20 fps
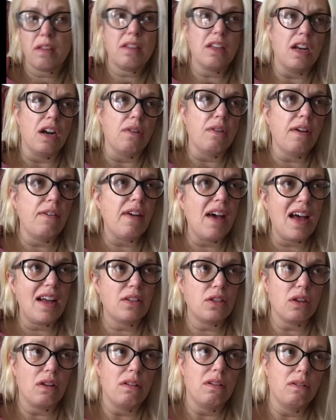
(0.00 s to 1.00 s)
you know if Han
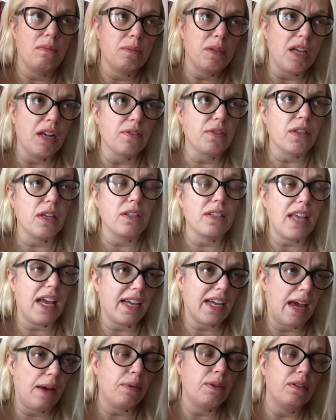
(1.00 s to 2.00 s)
Solo himself says
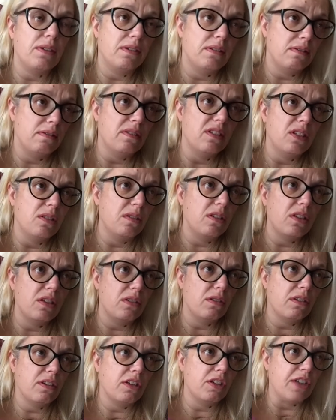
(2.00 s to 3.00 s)
that guy would do
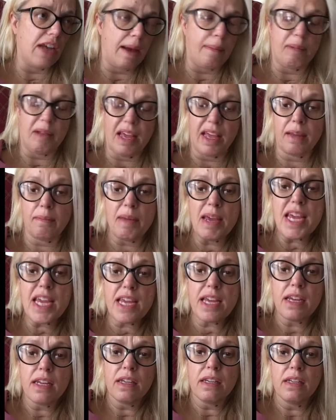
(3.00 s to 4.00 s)
do a good job playing
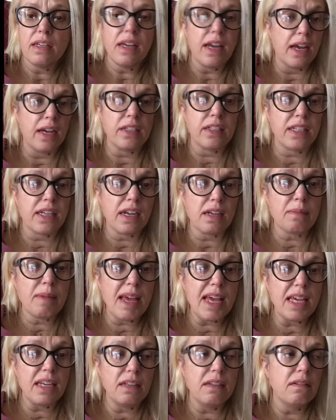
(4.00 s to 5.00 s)
me as a young
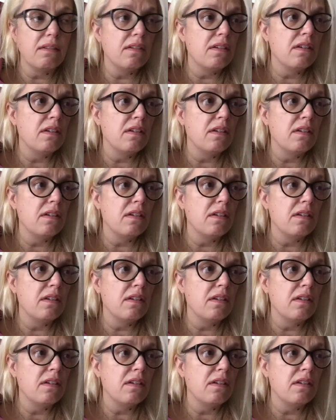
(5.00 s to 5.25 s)
man,